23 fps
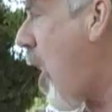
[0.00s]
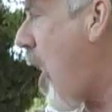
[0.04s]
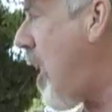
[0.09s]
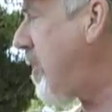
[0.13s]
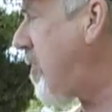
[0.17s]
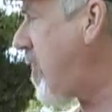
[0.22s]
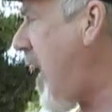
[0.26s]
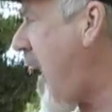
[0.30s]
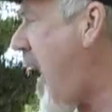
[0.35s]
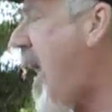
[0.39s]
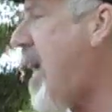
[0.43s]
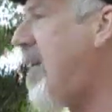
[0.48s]
on
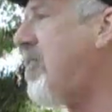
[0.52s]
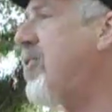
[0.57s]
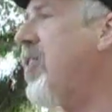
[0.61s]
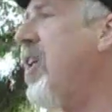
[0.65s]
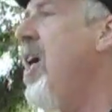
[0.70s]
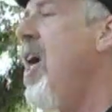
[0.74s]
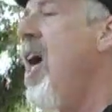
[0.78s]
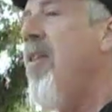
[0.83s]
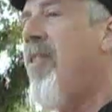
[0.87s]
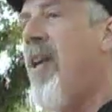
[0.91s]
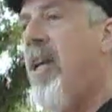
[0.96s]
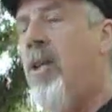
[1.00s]
task.
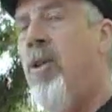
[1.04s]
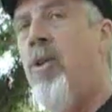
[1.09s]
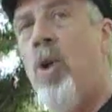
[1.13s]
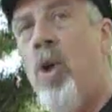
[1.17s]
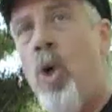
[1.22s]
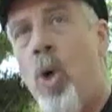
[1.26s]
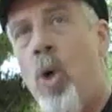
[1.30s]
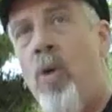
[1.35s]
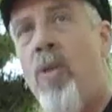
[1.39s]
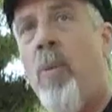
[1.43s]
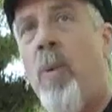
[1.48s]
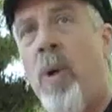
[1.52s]
They
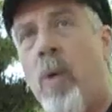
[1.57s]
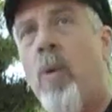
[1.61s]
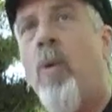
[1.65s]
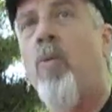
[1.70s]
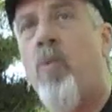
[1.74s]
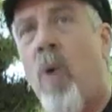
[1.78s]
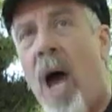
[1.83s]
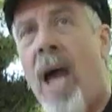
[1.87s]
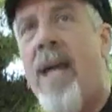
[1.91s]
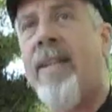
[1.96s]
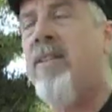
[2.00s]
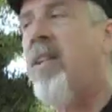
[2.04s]
knew that we were
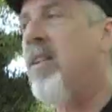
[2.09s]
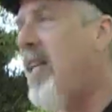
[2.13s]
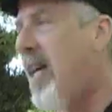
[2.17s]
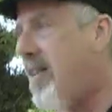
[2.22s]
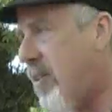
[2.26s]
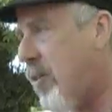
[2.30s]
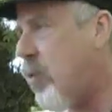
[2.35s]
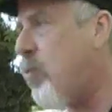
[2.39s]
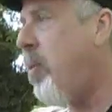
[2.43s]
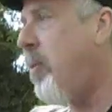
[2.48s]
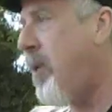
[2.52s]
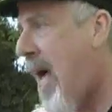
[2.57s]
right to let
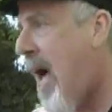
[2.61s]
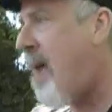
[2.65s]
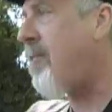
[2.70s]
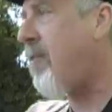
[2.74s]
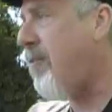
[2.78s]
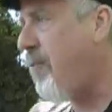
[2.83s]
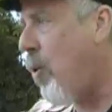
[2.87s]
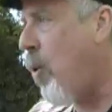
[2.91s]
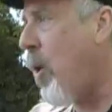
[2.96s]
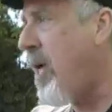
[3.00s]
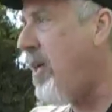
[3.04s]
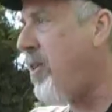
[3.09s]
this woman have a
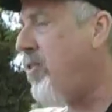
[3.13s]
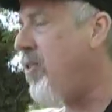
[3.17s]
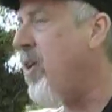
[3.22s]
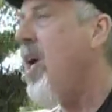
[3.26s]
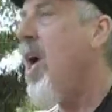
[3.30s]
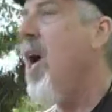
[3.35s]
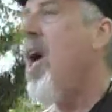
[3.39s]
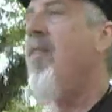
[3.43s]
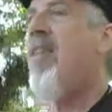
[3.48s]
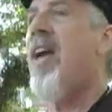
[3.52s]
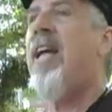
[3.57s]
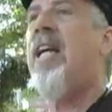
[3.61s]
voice.
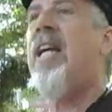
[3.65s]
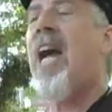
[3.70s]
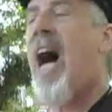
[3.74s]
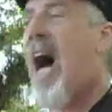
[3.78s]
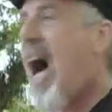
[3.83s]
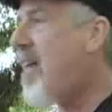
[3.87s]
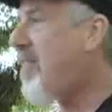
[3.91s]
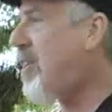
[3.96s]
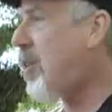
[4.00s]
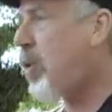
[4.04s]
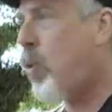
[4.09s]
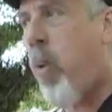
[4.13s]
They
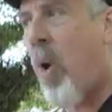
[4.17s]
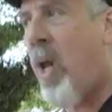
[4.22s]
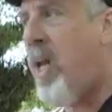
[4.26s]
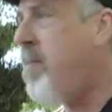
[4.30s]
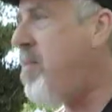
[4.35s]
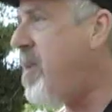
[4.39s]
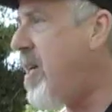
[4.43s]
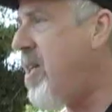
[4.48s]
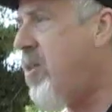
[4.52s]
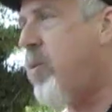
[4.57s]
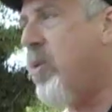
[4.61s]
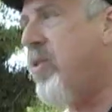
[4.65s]
got that 20
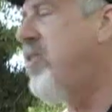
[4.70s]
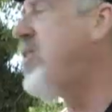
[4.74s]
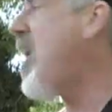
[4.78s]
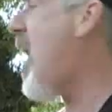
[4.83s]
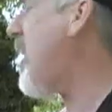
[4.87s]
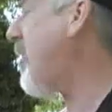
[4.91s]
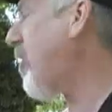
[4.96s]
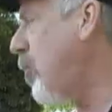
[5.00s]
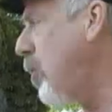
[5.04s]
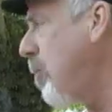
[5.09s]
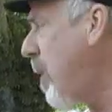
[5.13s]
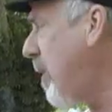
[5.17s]
minutes was
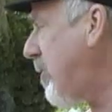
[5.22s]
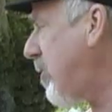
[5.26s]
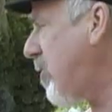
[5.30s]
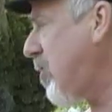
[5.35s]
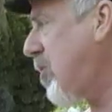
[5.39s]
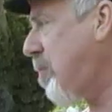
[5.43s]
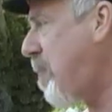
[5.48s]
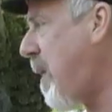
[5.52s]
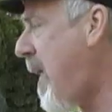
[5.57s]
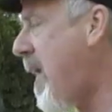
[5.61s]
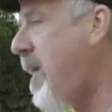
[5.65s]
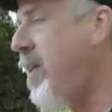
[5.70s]
not too much to
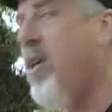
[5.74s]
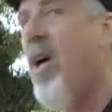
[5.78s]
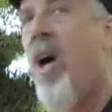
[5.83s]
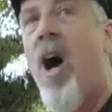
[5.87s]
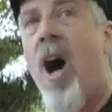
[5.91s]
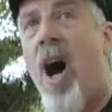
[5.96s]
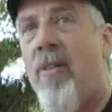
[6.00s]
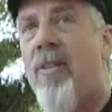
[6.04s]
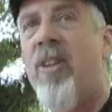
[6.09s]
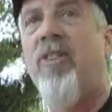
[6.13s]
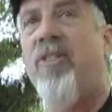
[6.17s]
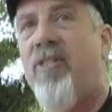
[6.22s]
spend
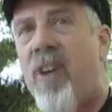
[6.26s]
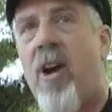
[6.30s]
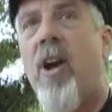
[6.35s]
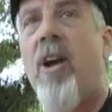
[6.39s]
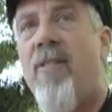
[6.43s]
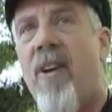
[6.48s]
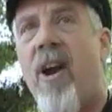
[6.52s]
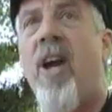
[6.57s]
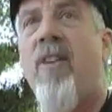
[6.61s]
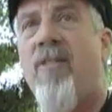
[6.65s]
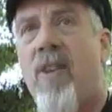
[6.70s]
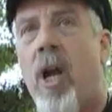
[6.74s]
on this very,
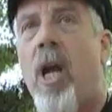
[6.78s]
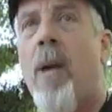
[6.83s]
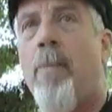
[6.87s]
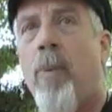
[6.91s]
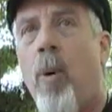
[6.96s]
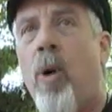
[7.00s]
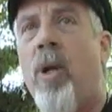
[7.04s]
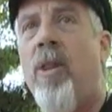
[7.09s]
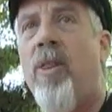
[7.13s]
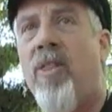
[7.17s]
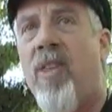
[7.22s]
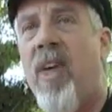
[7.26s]
very, very
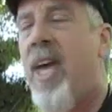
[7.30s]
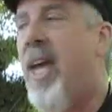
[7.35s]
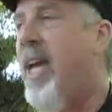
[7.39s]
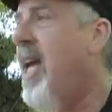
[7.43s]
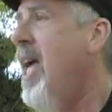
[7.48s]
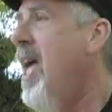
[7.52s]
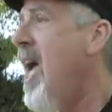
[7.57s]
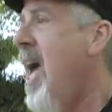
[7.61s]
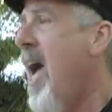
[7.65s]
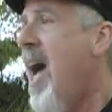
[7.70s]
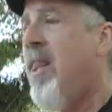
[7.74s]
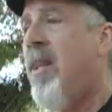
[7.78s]
important thing.
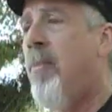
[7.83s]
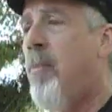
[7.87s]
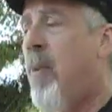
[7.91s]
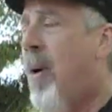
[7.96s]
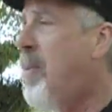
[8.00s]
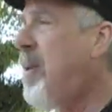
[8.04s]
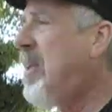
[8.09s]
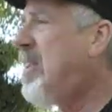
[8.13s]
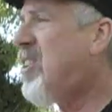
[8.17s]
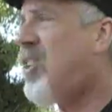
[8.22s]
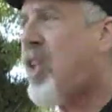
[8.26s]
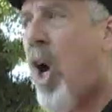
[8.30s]
And then when
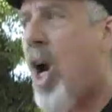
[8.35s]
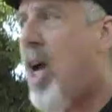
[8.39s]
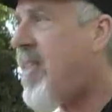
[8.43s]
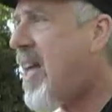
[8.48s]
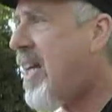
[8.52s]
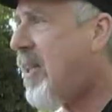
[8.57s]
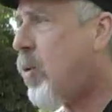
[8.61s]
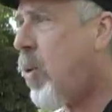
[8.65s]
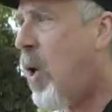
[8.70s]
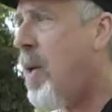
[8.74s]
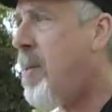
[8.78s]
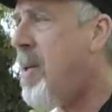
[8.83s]
we started
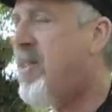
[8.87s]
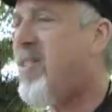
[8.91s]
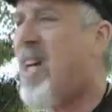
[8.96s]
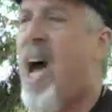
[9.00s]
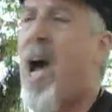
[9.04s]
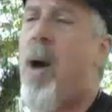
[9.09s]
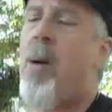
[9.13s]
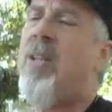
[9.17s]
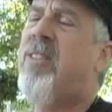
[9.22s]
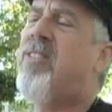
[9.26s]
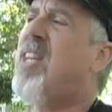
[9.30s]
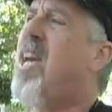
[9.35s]
that 20 minutes,
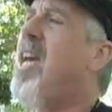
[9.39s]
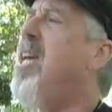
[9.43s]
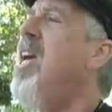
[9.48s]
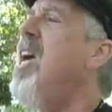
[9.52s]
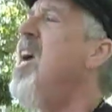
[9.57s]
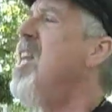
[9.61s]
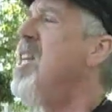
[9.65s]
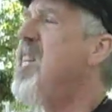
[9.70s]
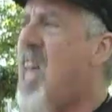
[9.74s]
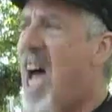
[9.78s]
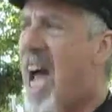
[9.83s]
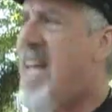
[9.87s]
I would say
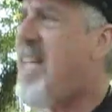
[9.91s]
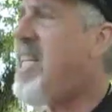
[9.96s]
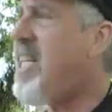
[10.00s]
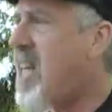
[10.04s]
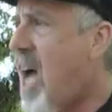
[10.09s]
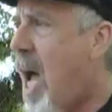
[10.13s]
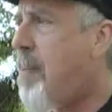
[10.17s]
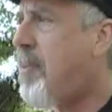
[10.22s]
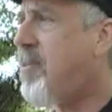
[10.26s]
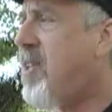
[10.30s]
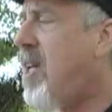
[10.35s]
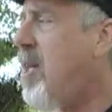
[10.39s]

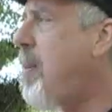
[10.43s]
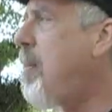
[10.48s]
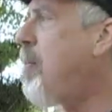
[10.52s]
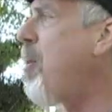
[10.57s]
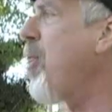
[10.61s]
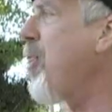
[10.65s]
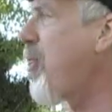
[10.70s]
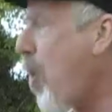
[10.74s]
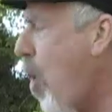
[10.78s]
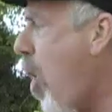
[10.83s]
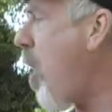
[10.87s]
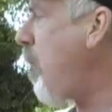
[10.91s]
99% of
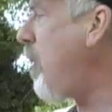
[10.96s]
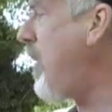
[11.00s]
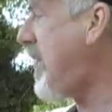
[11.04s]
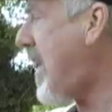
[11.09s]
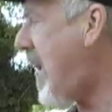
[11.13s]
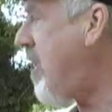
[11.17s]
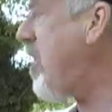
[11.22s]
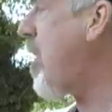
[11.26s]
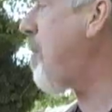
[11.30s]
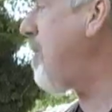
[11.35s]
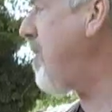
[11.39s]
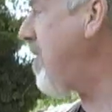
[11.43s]
people thought we'd
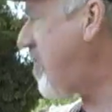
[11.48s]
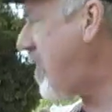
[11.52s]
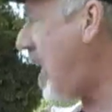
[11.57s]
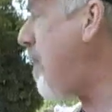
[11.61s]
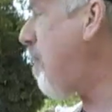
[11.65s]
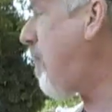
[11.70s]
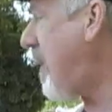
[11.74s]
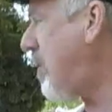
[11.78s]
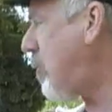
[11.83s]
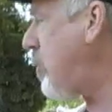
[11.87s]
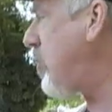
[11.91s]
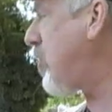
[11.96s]
end up in the same
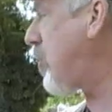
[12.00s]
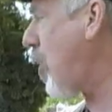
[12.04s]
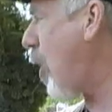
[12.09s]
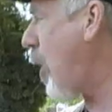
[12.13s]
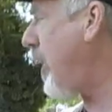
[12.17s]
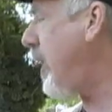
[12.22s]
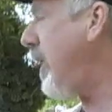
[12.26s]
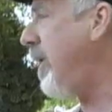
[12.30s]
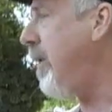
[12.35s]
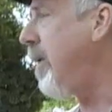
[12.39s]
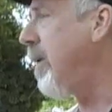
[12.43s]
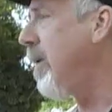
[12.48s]
place we
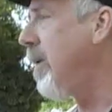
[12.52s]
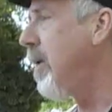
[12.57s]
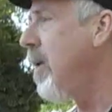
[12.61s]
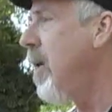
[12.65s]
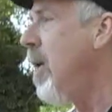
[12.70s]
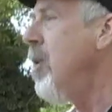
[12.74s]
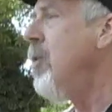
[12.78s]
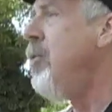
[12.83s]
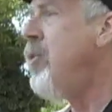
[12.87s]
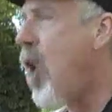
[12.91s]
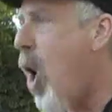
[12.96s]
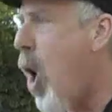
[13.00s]
started.
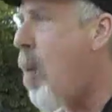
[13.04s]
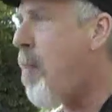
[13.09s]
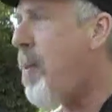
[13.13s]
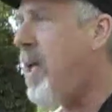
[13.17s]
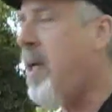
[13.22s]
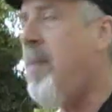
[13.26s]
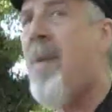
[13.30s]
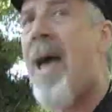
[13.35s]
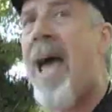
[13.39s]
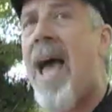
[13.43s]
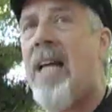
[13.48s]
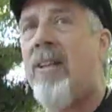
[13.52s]

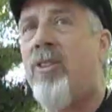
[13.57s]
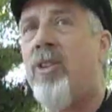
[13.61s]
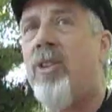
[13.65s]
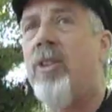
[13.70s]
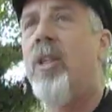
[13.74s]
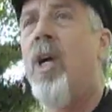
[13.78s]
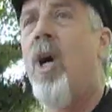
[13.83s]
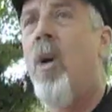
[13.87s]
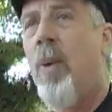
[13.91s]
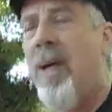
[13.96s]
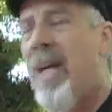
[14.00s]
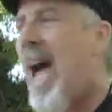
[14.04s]
Nobody imagined
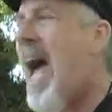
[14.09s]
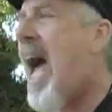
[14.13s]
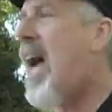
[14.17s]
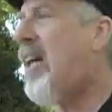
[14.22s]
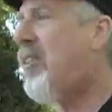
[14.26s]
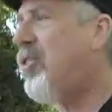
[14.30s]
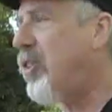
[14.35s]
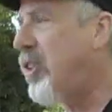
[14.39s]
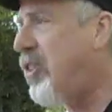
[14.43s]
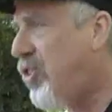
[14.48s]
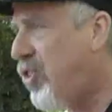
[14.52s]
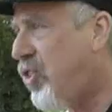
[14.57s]
we'd
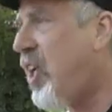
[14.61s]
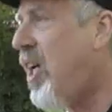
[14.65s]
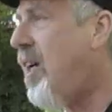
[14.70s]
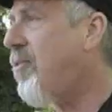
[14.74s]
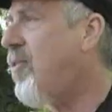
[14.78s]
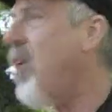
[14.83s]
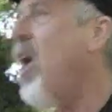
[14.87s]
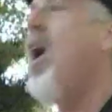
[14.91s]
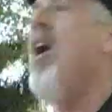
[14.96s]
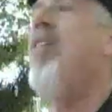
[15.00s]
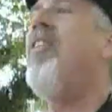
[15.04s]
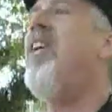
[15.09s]
actually shift
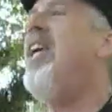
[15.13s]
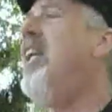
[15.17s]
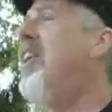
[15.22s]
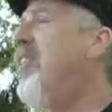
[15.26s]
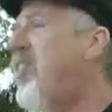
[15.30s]
the